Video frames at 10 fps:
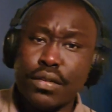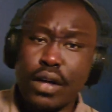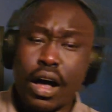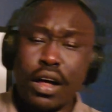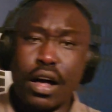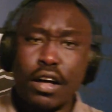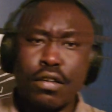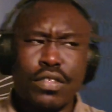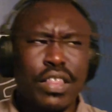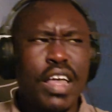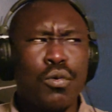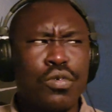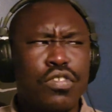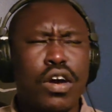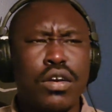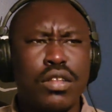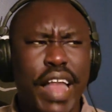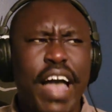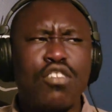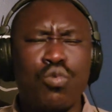I think it was
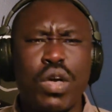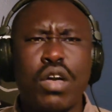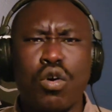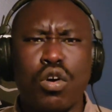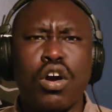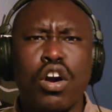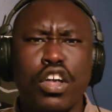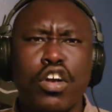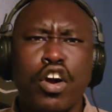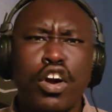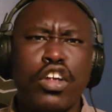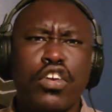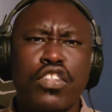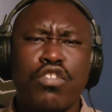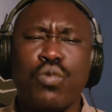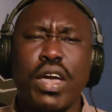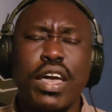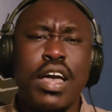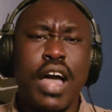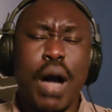last week or earlier this
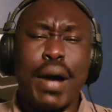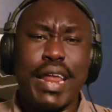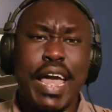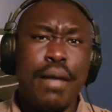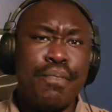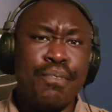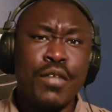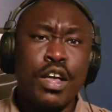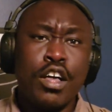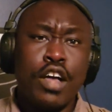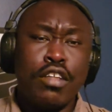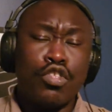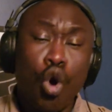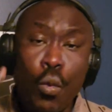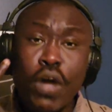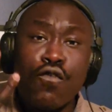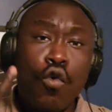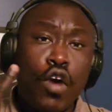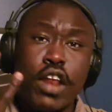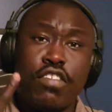week, about him throwing
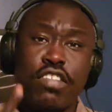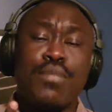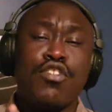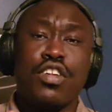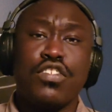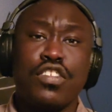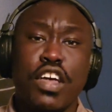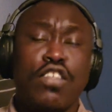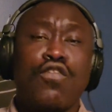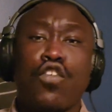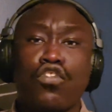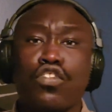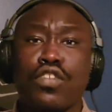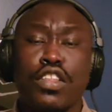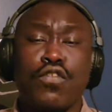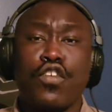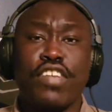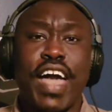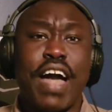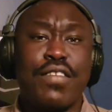4 interceptions in the
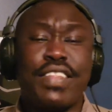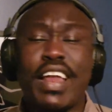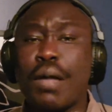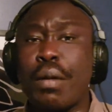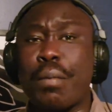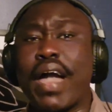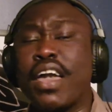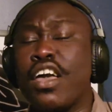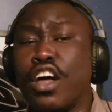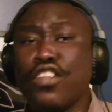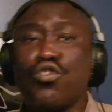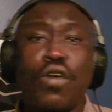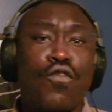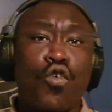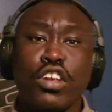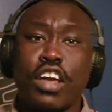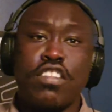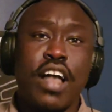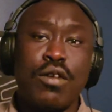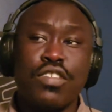first half and then coming back and throwing 4
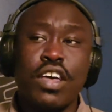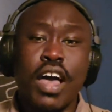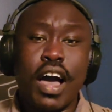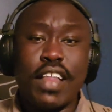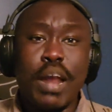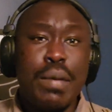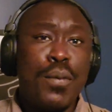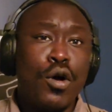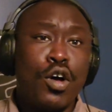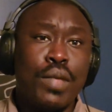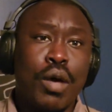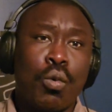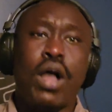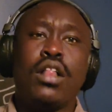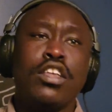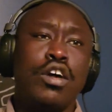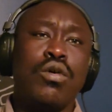touchdowns. A lot of people are going to be like, well,